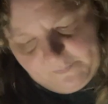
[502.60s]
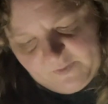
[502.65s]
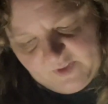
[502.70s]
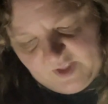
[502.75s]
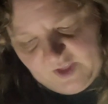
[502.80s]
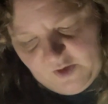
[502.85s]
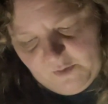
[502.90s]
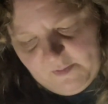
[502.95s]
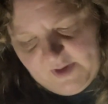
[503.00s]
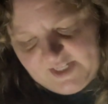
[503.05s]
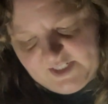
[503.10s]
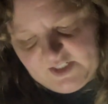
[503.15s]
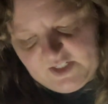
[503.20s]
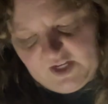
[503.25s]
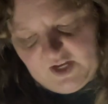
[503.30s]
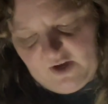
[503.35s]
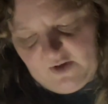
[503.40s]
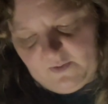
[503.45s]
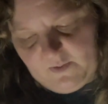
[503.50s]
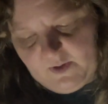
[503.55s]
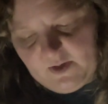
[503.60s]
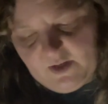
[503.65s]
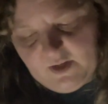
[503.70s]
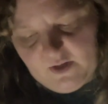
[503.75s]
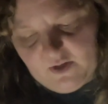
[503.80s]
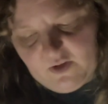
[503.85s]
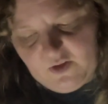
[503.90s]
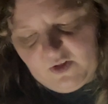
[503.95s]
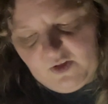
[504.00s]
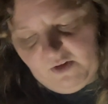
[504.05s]
You must go.
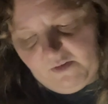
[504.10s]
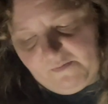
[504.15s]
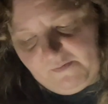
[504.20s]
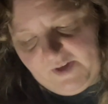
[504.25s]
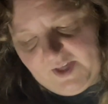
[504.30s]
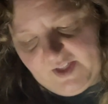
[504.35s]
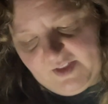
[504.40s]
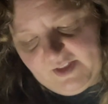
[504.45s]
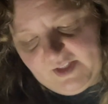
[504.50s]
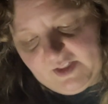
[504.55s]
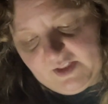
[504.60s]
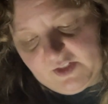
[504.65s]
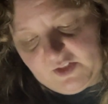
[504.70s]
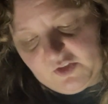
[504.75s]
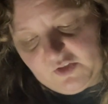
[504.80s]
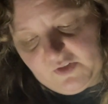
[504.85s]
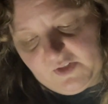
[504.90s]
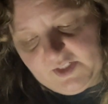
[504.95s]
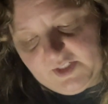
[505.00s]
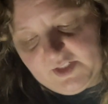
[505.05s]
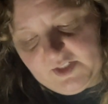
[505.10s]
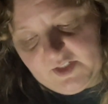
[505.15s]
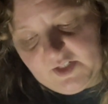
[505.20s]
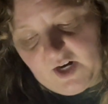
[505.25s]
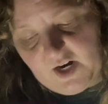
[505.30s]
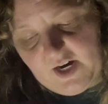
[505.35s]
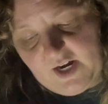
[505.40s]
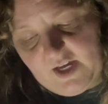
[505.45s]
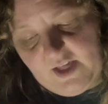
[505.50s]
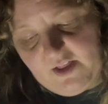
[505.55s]
You feel that the choices
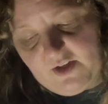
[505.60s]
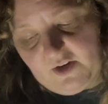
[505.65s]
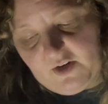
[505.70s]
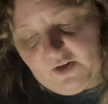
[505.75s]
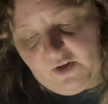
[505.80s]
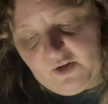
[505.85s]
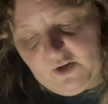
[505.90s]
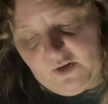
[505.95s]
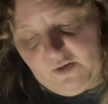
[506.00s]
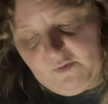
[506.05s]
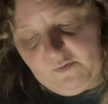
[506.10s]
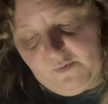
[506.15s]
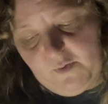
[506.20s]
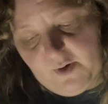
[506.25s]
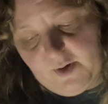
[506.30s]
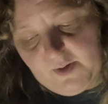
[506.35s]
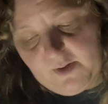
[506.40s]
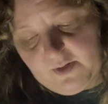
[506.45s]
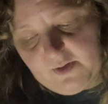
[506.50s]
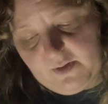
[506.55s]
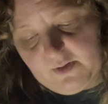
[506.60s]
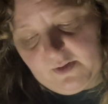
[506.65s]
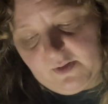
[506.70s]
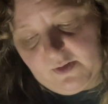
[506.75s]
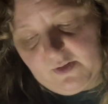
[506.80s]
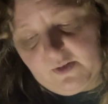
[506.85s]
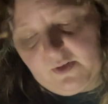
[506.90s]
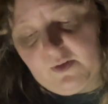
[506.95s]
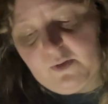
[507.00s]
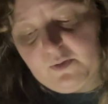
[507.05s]
are either
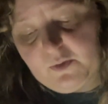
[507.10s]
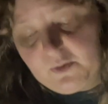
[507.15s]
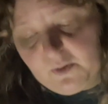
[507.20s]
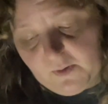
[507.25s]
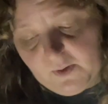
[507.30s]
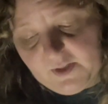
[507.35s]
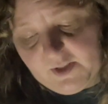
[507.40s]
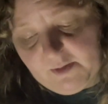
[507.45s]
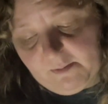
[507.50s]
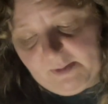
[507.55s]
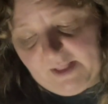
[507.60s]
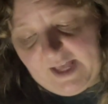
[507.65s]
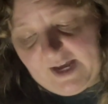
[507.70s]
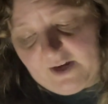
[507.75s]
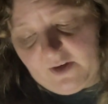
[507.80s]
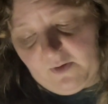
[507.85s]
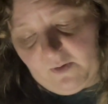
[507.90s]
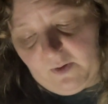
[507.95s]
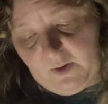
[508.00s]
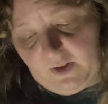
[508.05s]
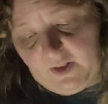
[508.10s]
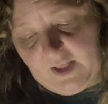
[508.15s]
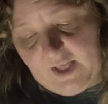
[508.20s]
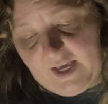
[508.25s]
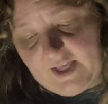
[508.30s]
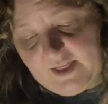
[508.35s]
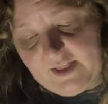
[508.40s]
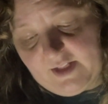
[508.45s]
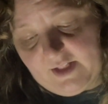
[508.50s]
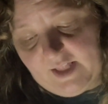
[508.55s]
go toward the black hole
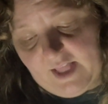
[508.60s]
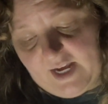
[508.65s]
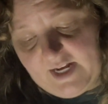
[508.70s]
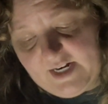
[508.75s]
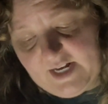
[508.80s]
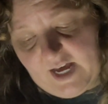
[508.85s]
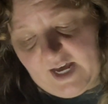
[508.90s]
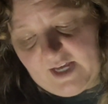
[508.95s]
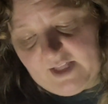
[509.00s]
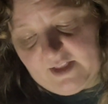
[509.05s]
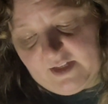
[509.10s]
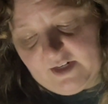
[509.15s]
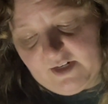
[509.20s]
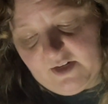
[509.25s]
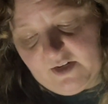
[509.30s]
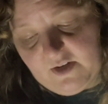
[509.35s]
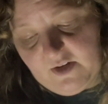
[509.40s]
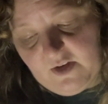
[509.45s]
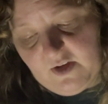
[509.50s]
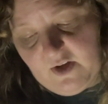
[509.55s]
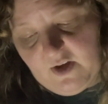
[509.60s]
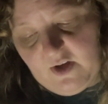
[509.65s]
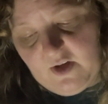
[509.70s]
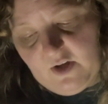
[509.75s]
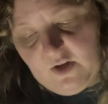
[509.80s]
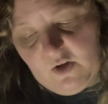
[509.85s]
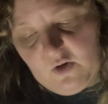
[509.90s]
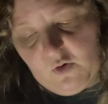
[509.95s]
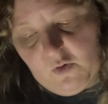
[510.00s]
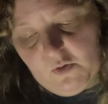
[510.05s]
and the light island,
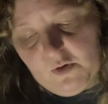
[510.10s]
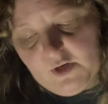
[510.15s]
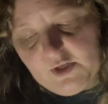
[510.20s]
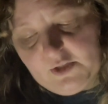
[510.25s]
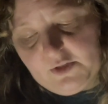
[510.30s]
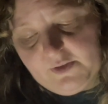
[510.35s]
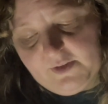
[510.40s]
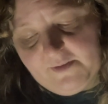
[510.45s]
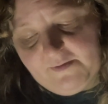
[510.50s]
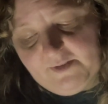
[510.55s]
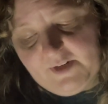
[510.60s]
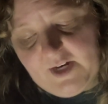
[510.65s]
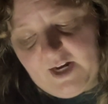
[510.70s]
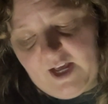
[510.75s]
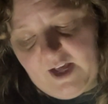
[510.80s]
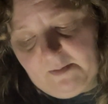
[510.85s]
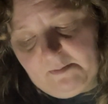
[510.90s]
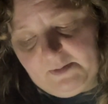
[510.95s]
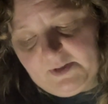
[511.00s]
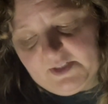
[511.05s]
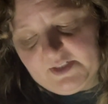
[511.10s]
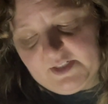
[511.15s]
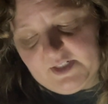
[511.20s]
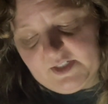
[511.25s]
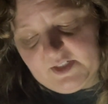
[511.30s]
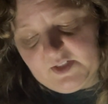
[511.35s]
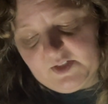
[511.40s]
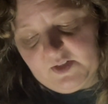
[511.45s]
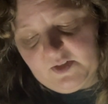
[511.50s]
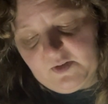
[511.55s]
or drift in
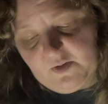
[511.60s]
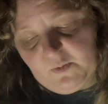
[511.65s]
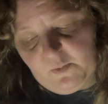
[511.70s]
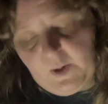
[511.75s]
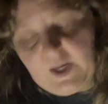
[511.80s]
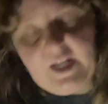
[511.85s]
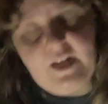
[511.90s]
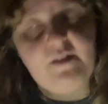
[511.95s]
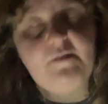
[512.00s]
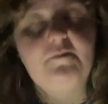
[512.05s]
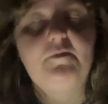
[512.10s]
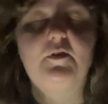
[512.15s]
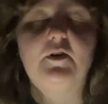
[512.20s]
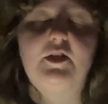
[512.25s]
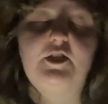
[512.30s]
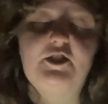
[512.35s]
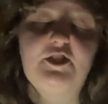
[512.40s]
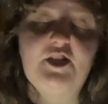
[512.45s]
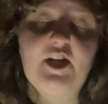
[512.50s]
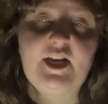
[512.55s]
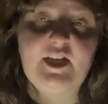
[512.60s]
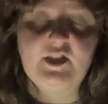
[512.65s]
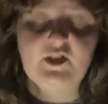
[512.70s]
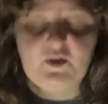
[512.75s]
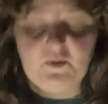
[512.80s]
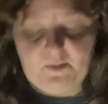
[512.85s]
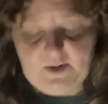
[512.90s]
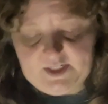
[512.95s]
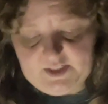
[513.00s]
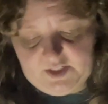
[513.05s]
helplessness, waiting for a
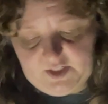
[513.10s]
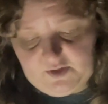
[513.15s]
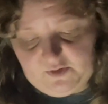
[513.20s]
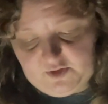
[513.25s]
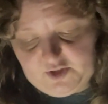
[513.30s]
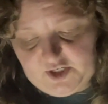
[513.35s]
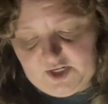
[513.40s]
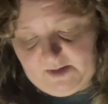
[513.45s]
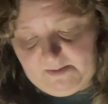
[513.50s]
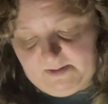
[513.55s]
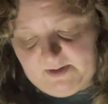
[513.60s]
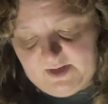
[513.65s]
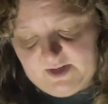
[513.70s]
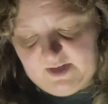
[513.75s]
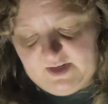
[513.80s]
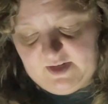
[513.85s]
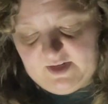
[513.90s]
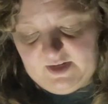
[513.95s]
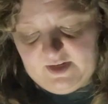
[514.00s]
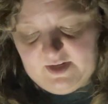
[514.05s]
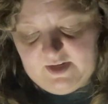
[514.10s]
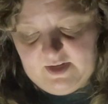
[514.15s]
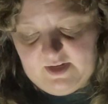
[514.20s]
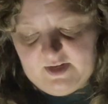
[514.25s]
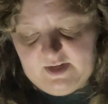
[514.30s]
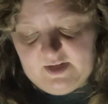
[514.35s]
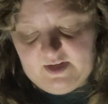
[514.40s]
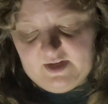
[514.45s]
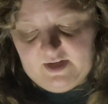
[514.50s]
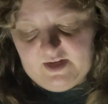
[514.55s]
chance rescue ship.
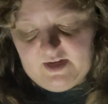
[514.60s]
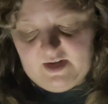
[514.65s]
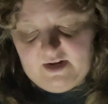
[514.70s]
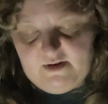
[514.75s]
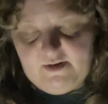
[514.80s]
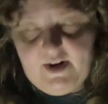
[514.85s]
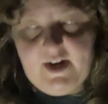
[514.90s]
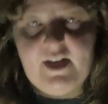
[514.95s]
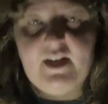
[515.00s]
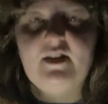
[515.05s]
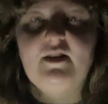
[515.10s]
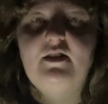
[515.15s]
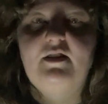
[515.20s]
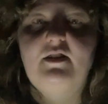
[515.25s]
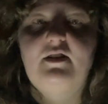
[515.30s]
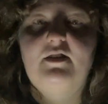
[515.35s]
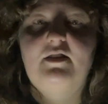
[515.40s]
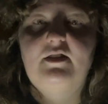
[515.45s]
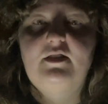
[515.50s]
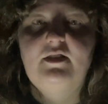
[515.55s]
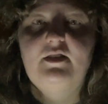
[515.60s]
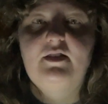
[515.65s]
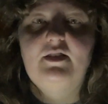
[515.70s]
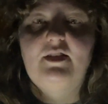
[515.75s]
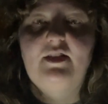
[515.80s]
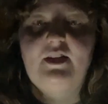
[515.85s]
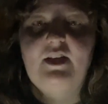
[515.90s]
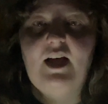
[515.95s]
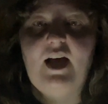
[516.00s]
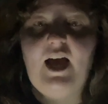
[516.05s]
All right.
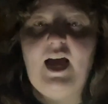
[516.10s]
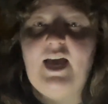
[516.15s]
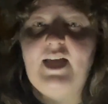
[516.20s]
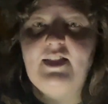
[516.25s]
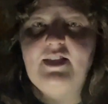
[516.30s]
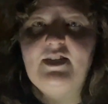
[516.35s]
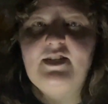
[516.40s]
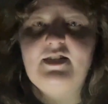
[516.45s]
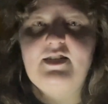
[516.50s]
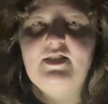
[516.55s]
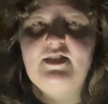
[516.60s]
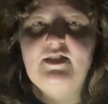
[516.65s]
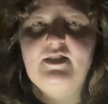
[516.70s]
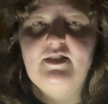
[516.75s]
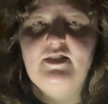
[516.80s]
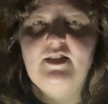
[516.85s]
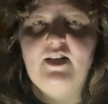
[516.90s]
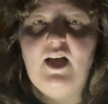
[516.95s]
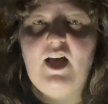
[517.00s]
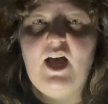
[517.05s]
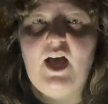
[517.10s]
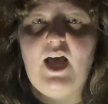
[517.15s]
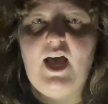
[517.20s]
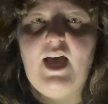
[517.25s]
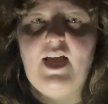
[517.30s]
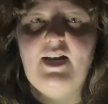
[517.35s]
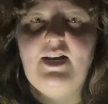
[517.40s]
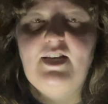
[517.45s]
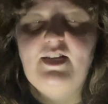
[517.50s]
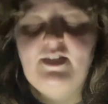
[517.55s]
Island,
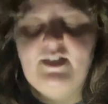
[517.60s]
odd.